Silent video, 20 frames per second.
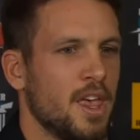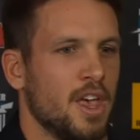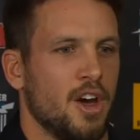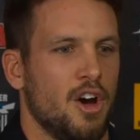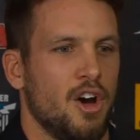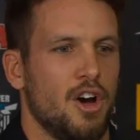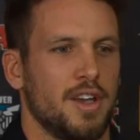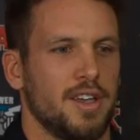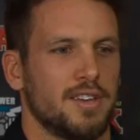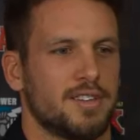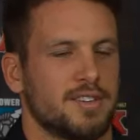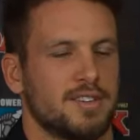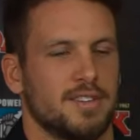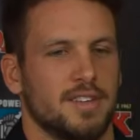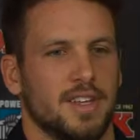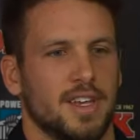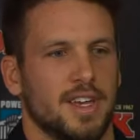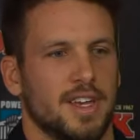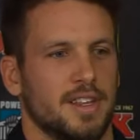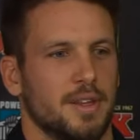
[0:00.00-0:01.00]
Well, I guess
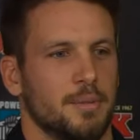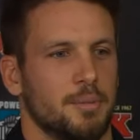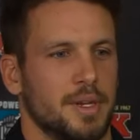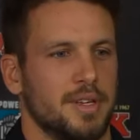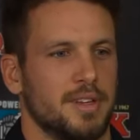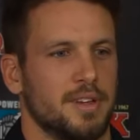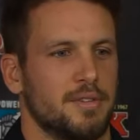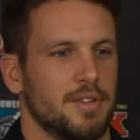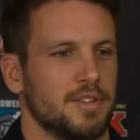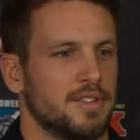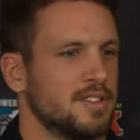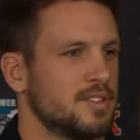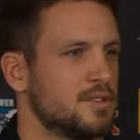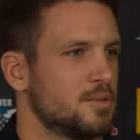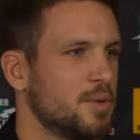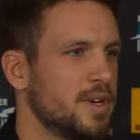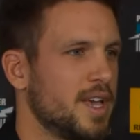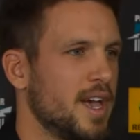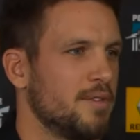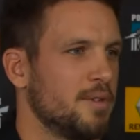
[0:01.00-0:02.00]
the big difference is
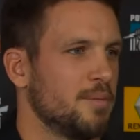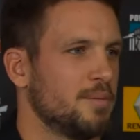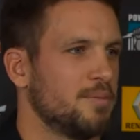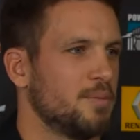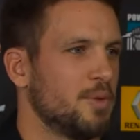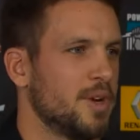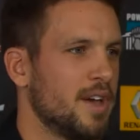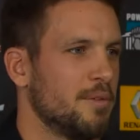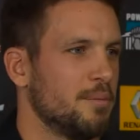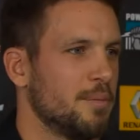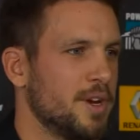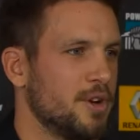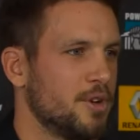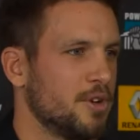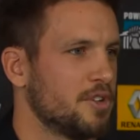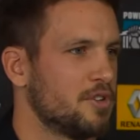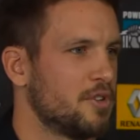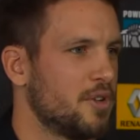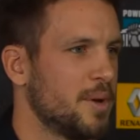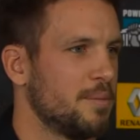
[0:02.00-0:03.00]
we haven't been
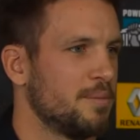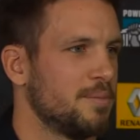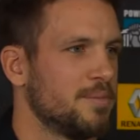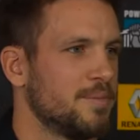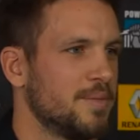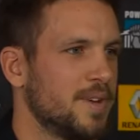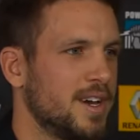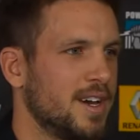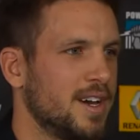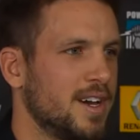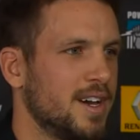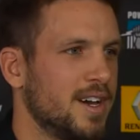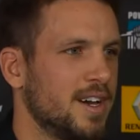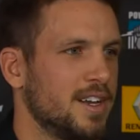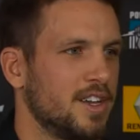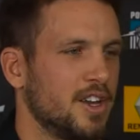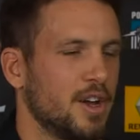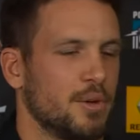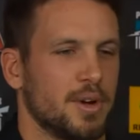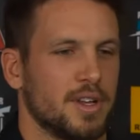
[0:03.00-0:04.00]
on a trip.
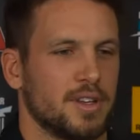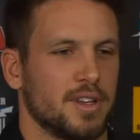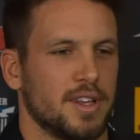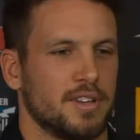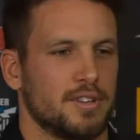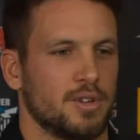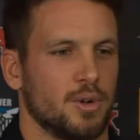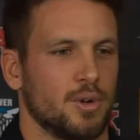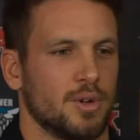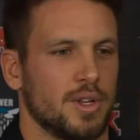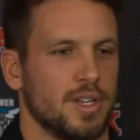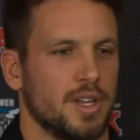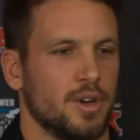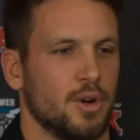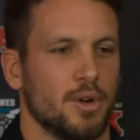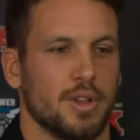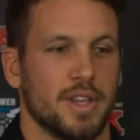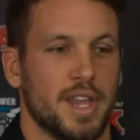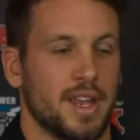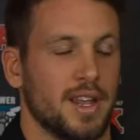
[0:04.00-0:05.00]
It's all
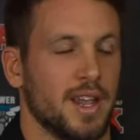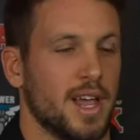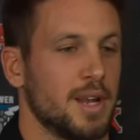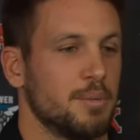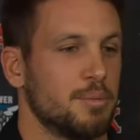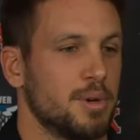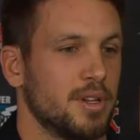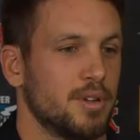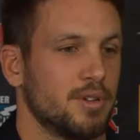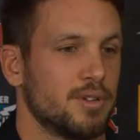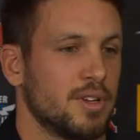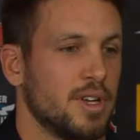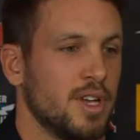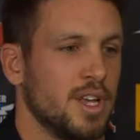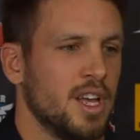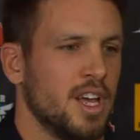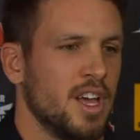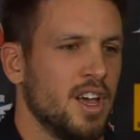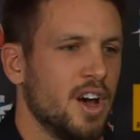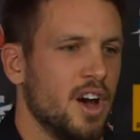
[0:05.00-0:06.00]
in Adelaide, but look,
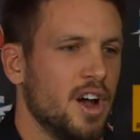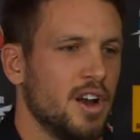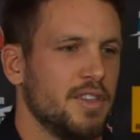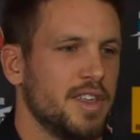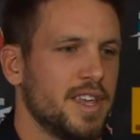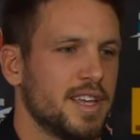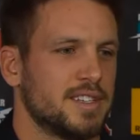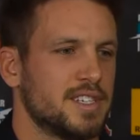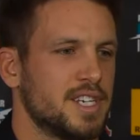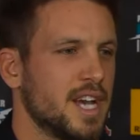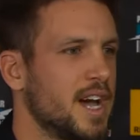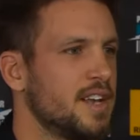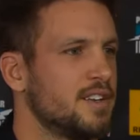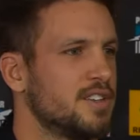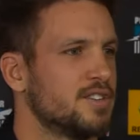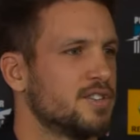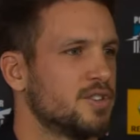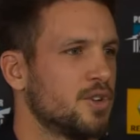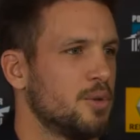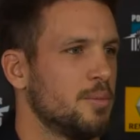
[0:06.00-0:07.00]
I don't think it
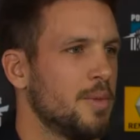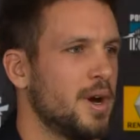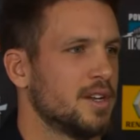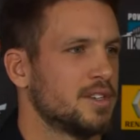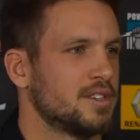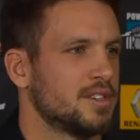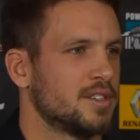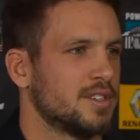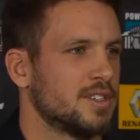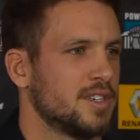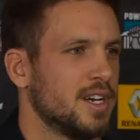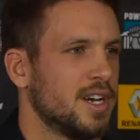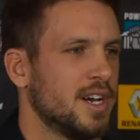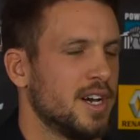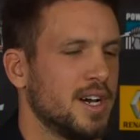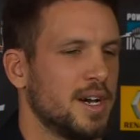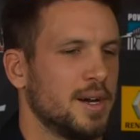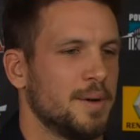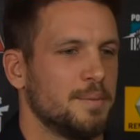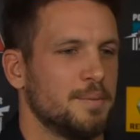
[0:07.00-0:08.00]
changes too much.
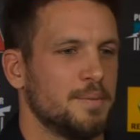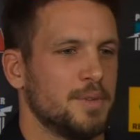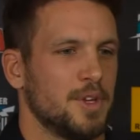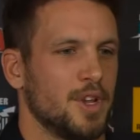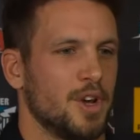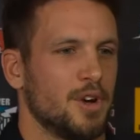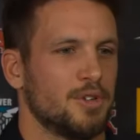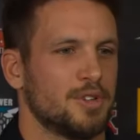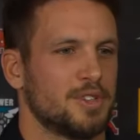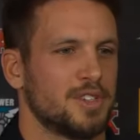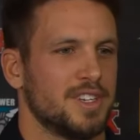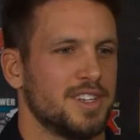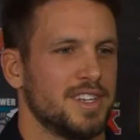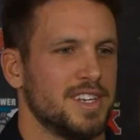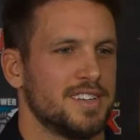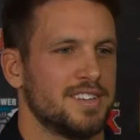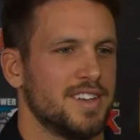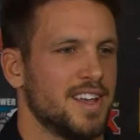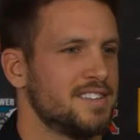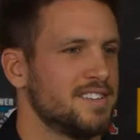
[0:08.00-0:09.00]
Obviously the
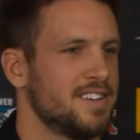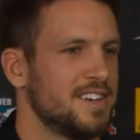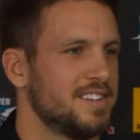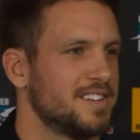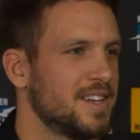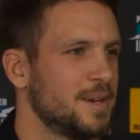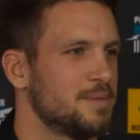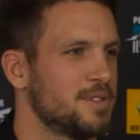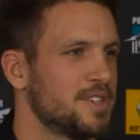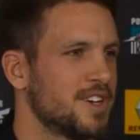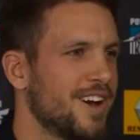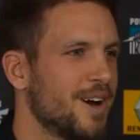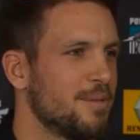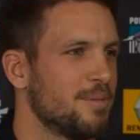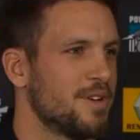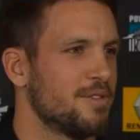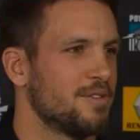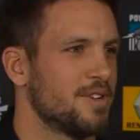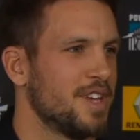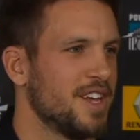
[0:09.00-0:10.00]
intensity seems to go up
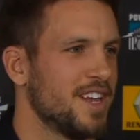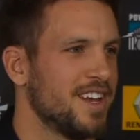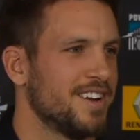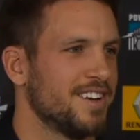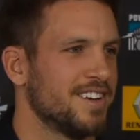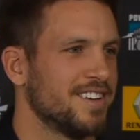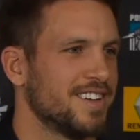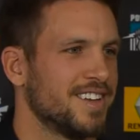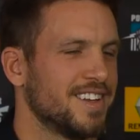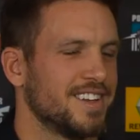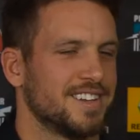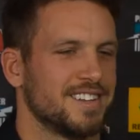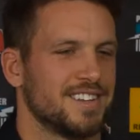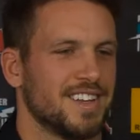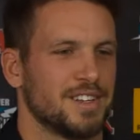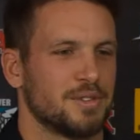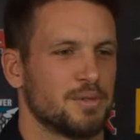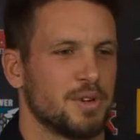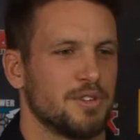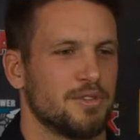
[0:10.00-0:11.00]
every year.
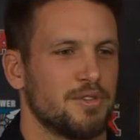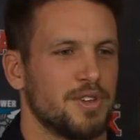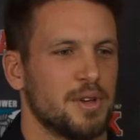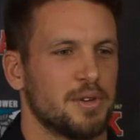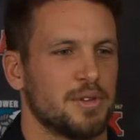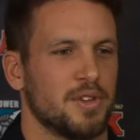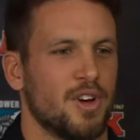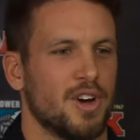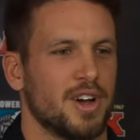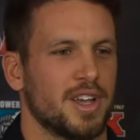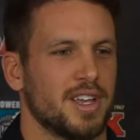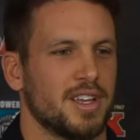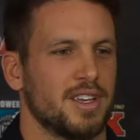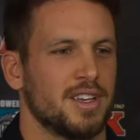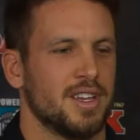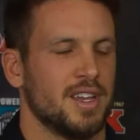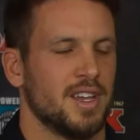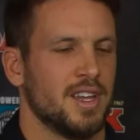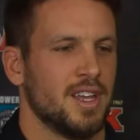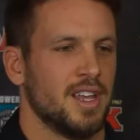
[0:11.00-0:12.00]
That's what it feels like, and
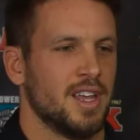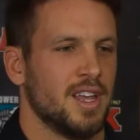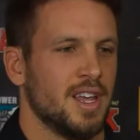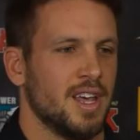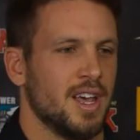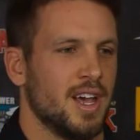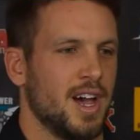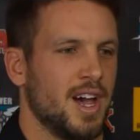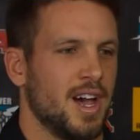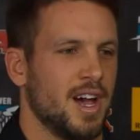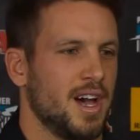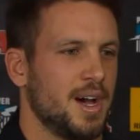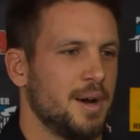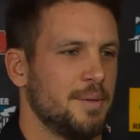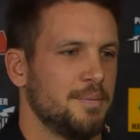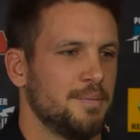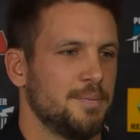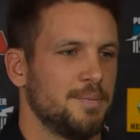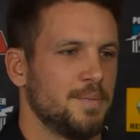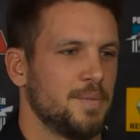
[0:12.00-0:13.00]

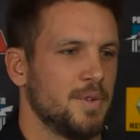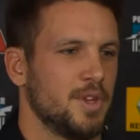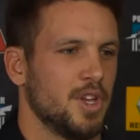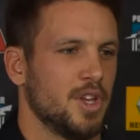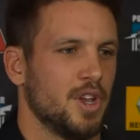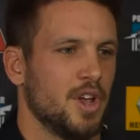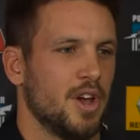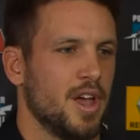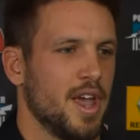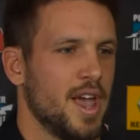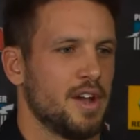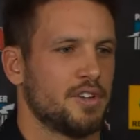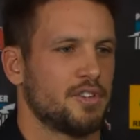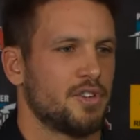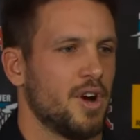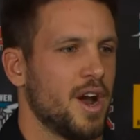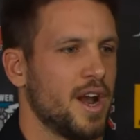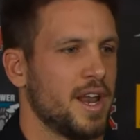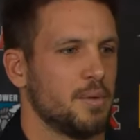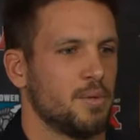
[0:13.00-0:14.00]
our
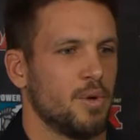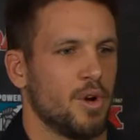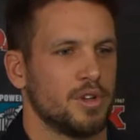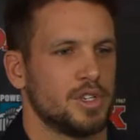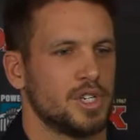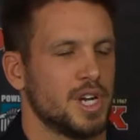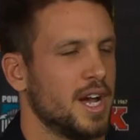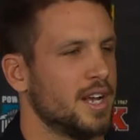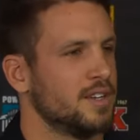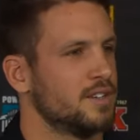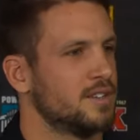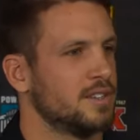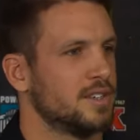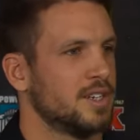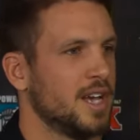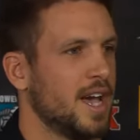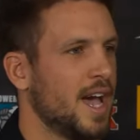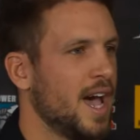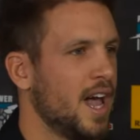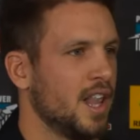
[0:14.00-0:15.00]
training won't change
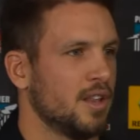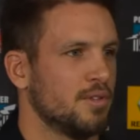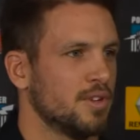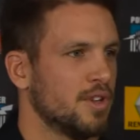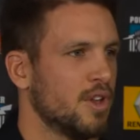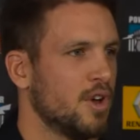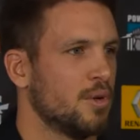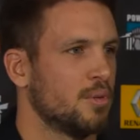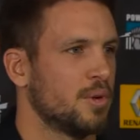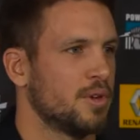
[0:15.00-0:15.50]
a hell of a lot.